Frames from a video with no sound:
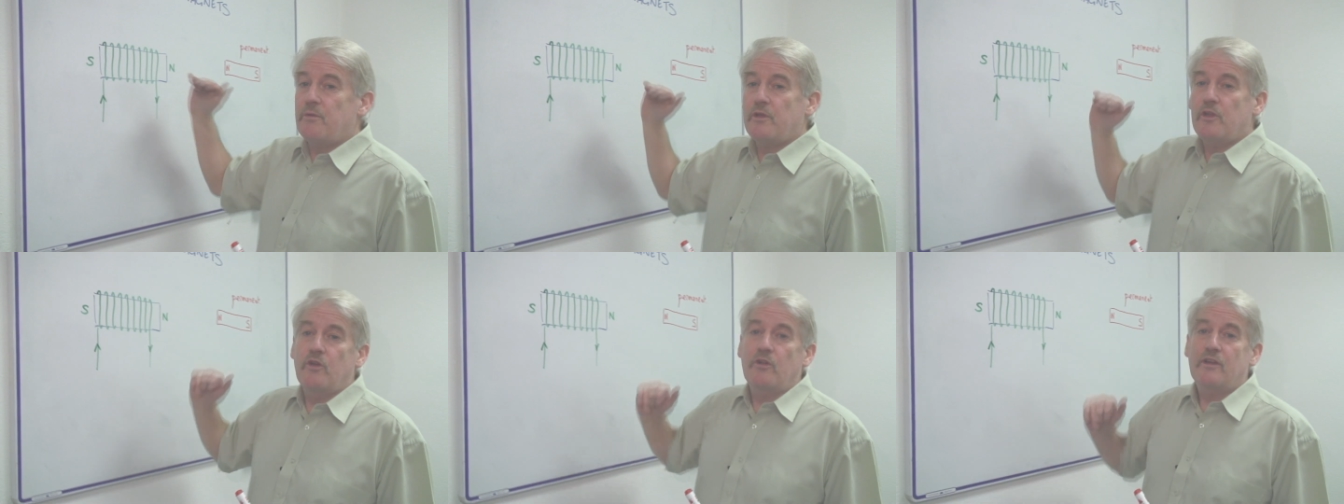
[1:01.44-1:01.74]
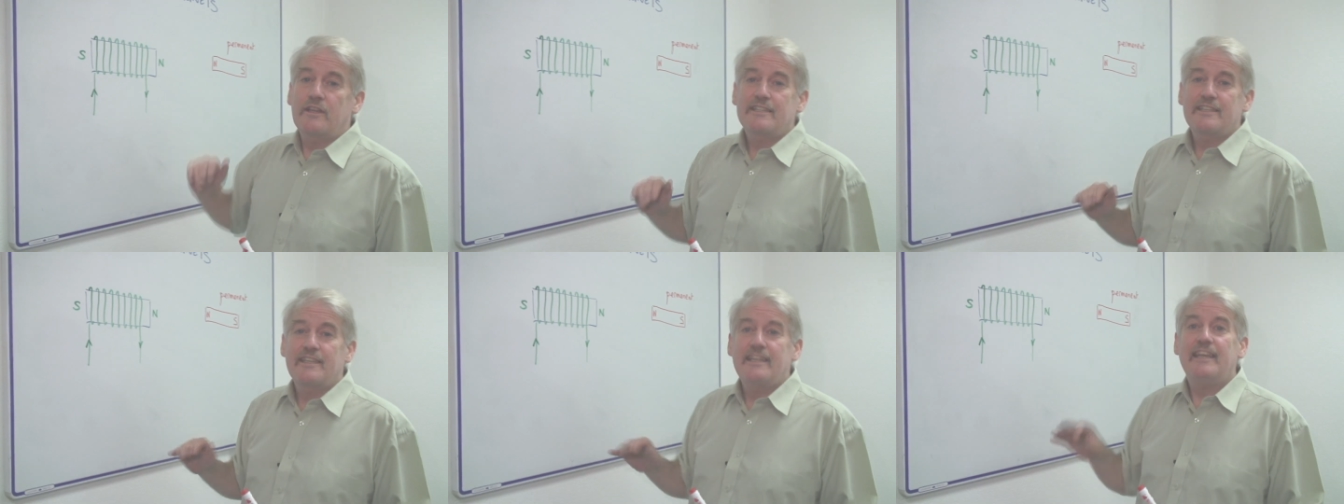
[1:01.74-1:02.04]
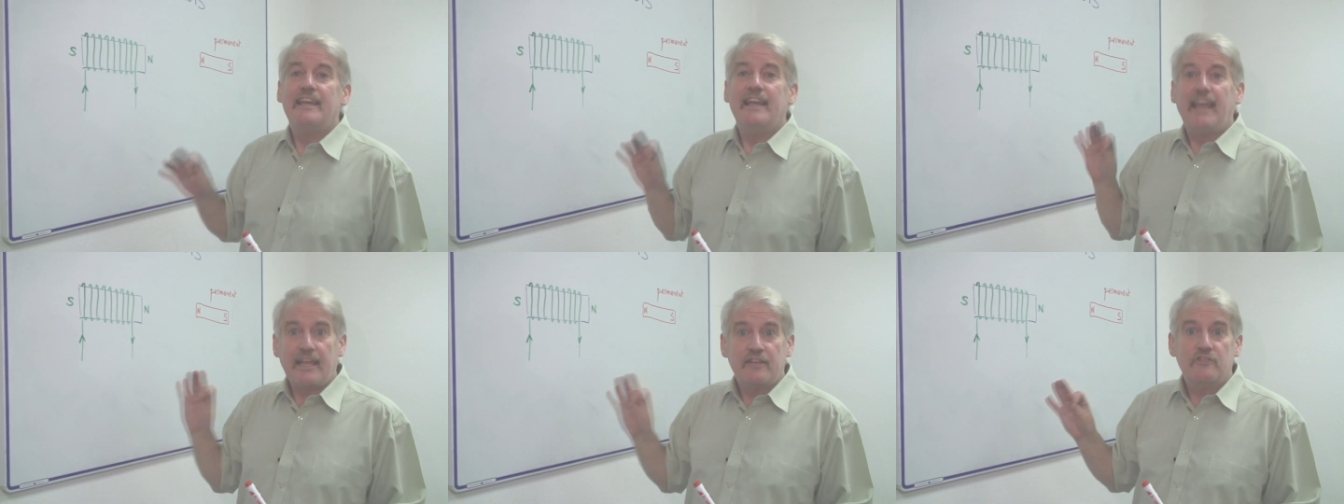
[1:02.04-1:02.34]
we call it an
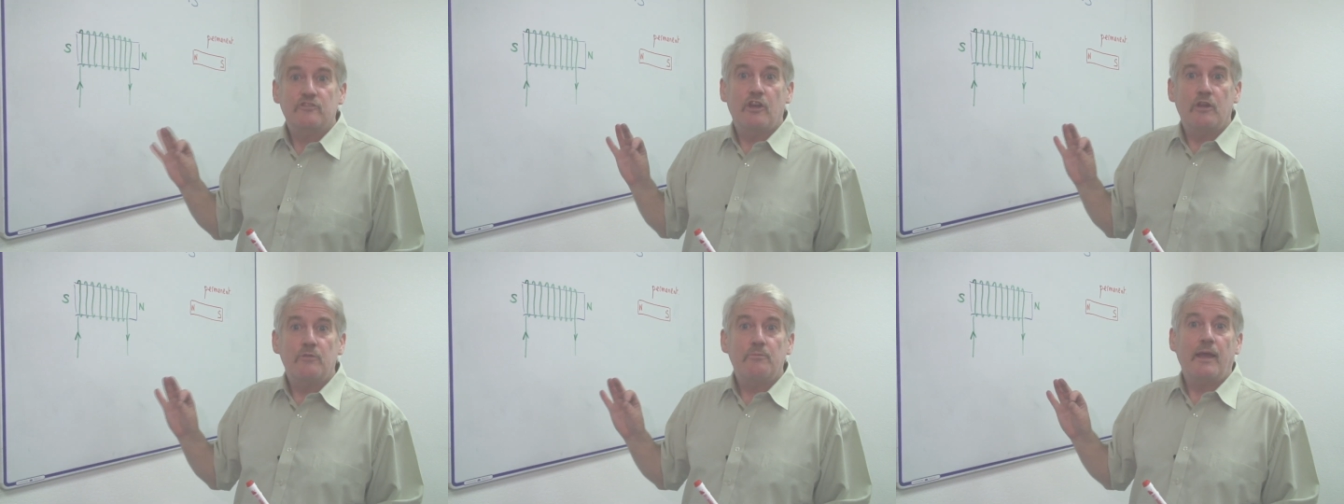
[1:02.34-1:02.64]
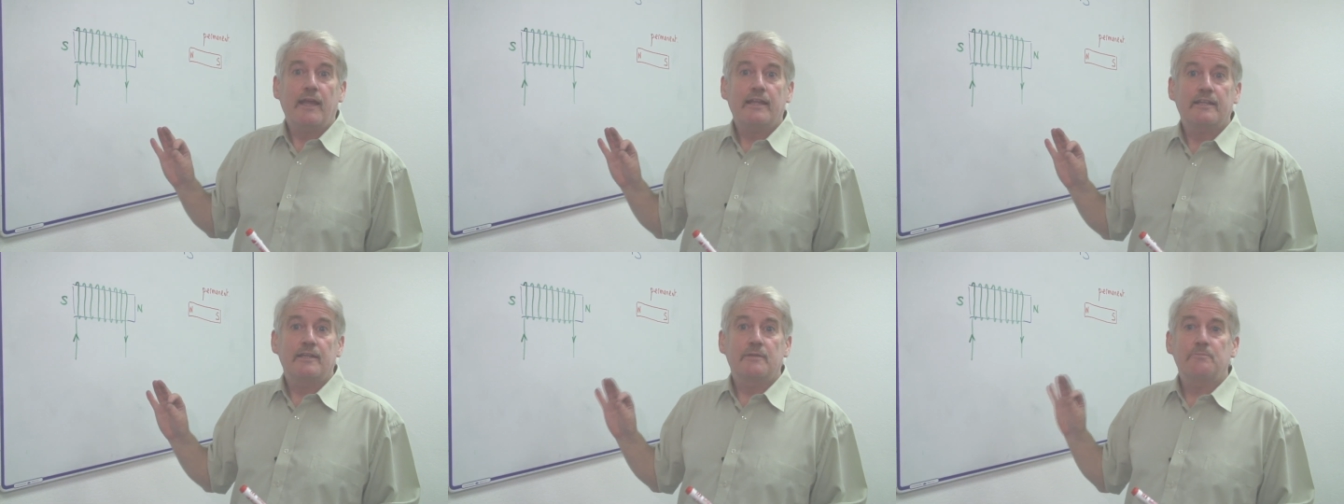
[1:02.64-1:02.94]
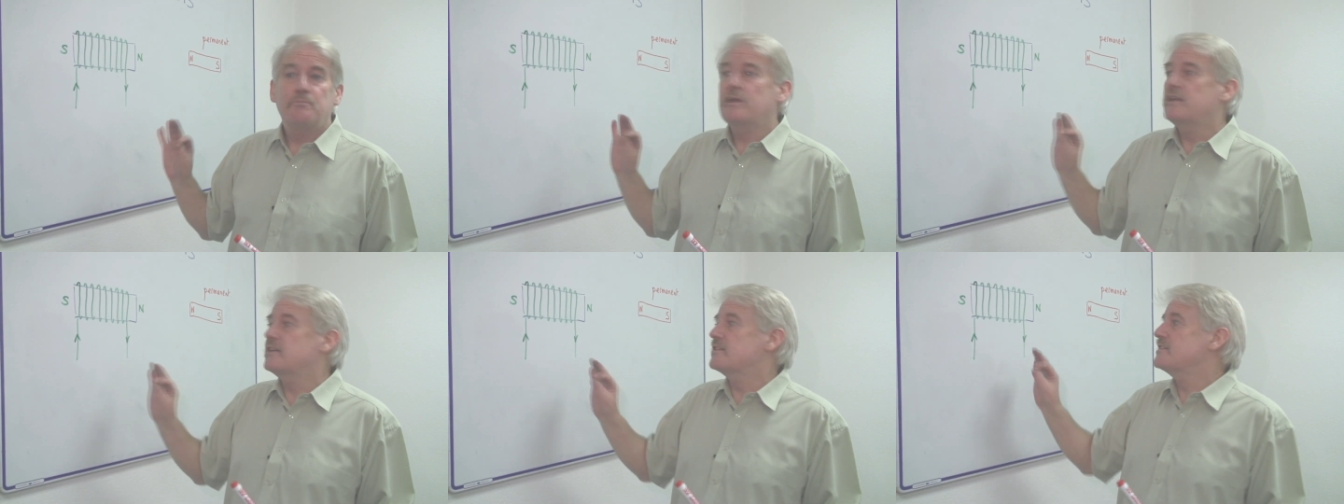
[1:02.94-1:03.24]

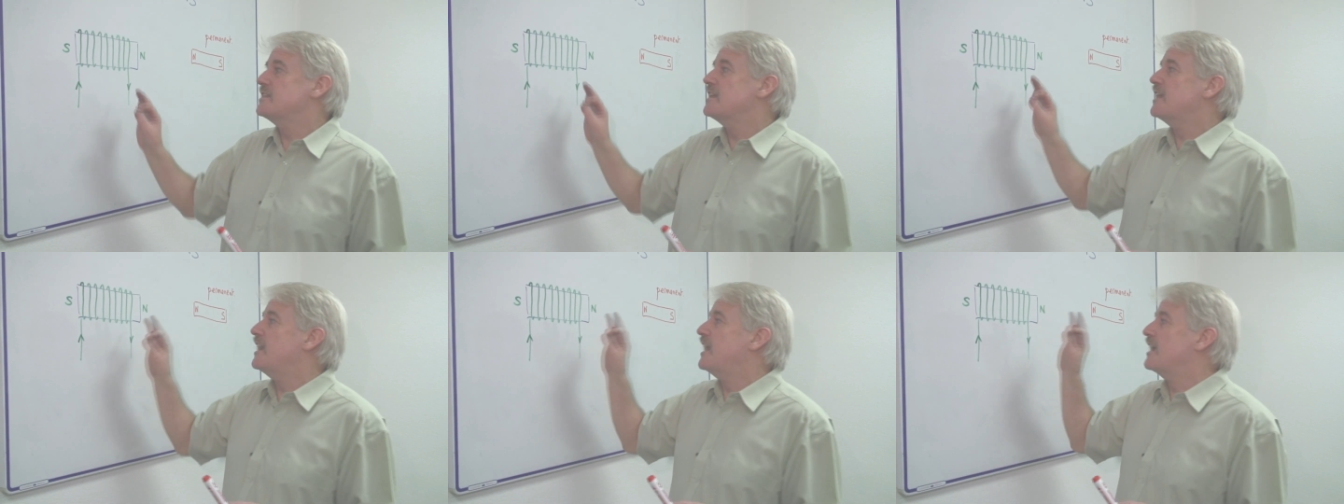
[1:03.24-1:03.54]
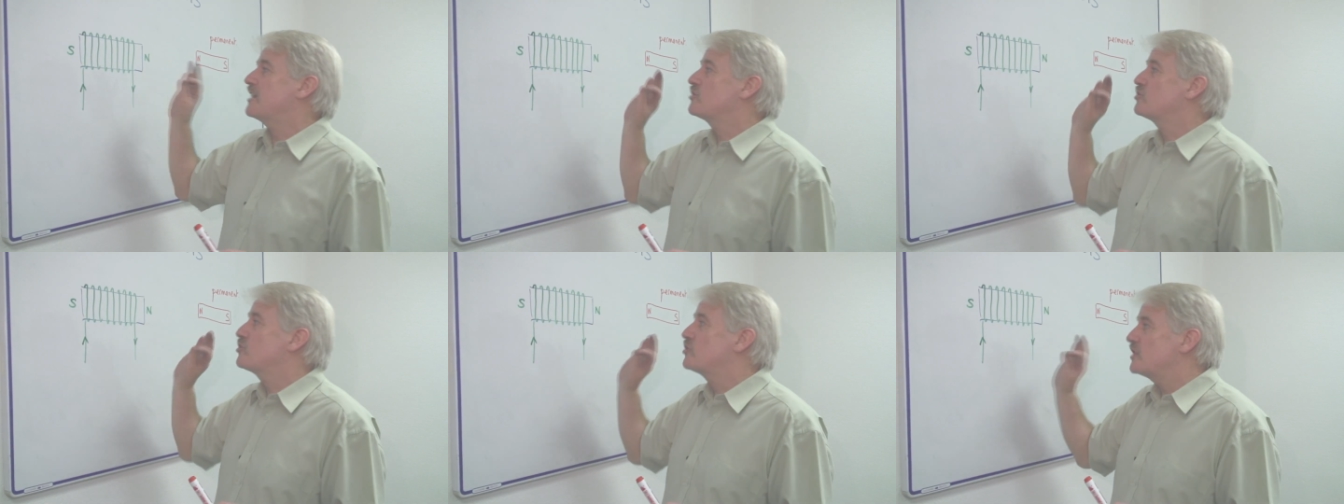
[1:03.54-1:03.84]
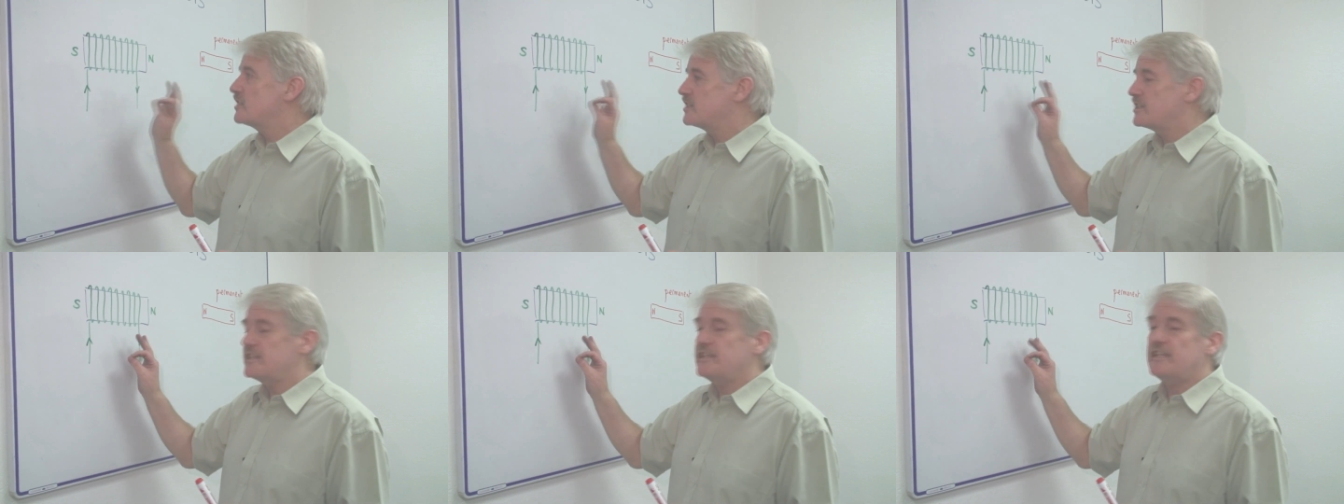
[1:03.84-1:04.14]
electromagnet, because the
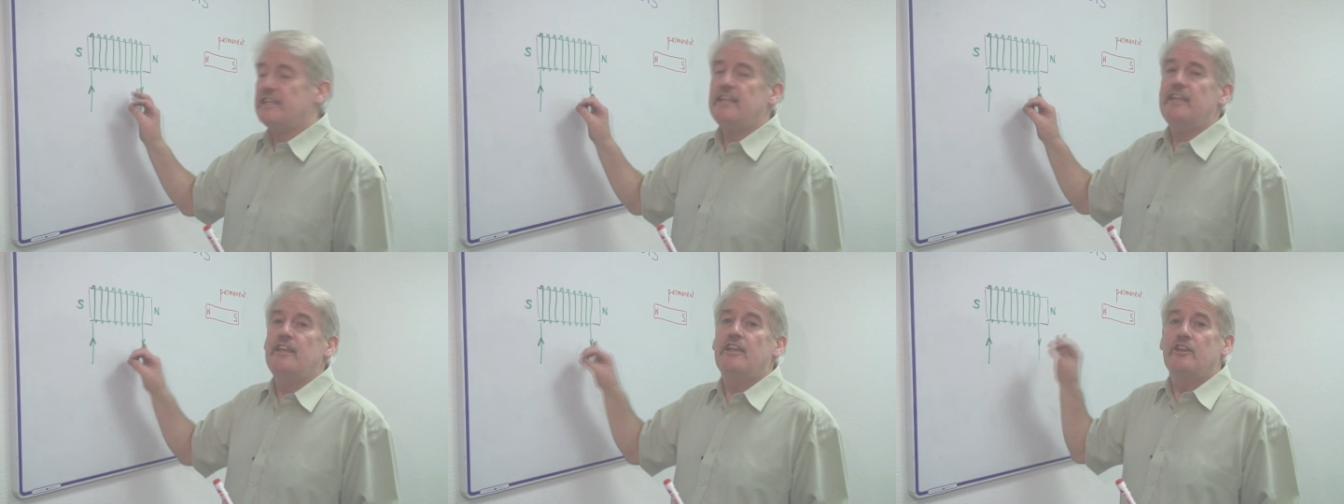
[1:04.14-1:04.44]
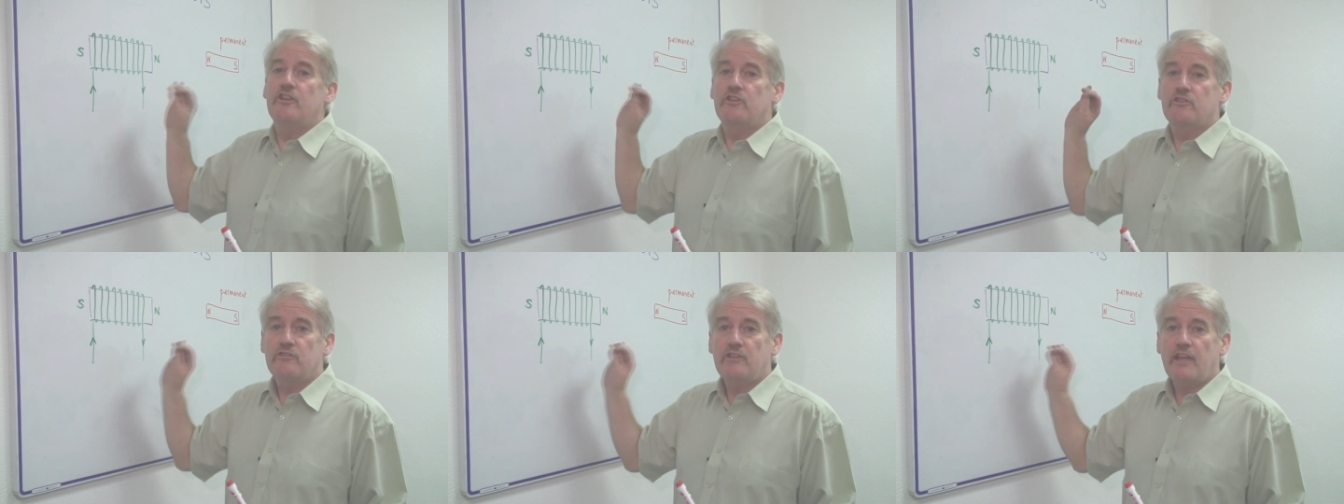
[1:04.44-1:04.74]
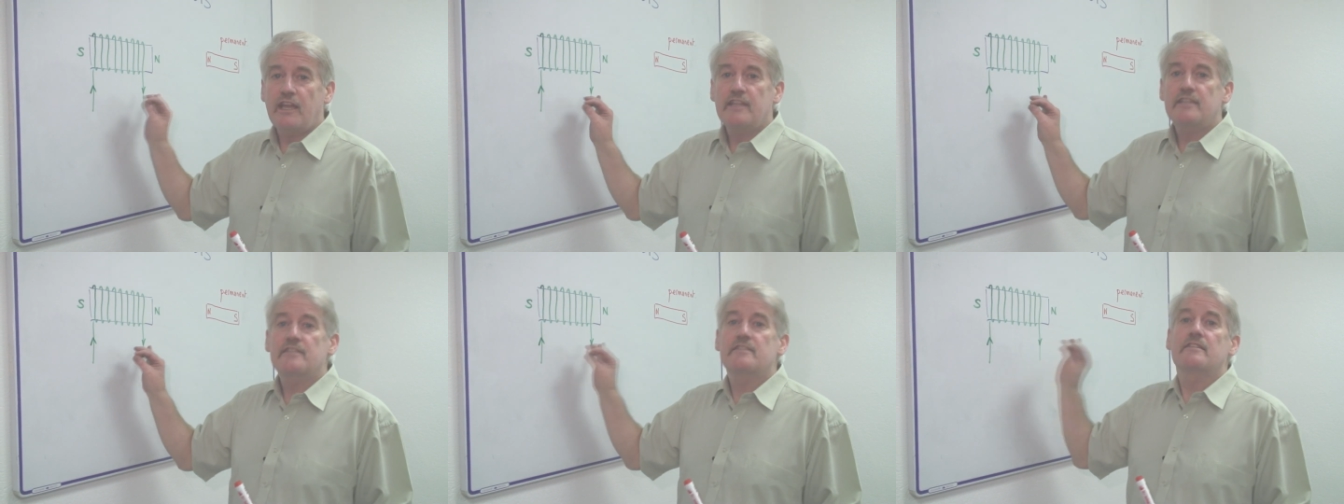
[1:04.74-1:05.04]
electricity
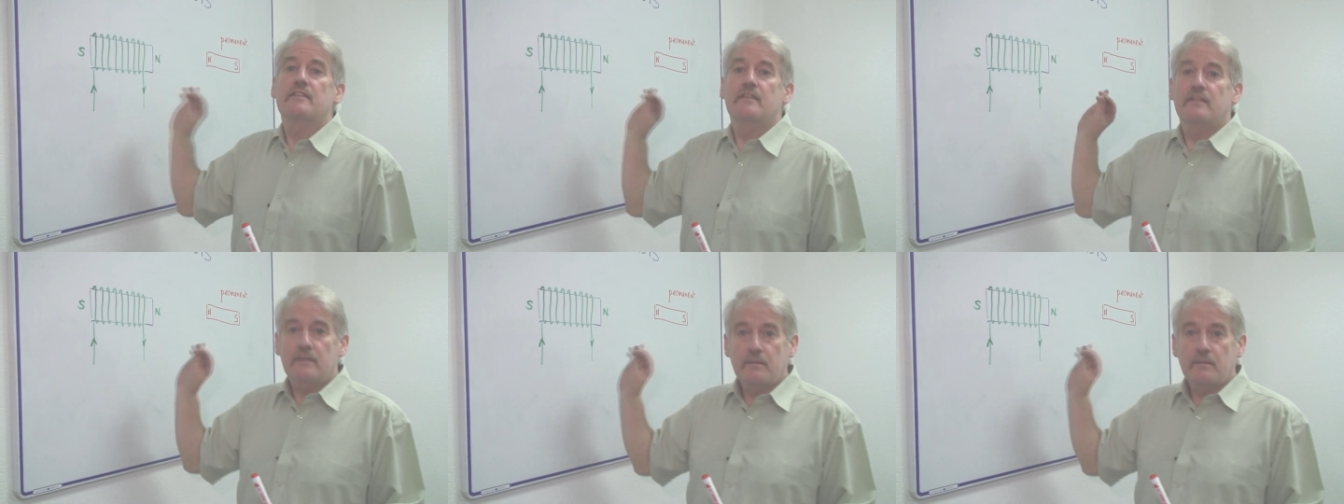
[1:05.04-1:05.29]
creates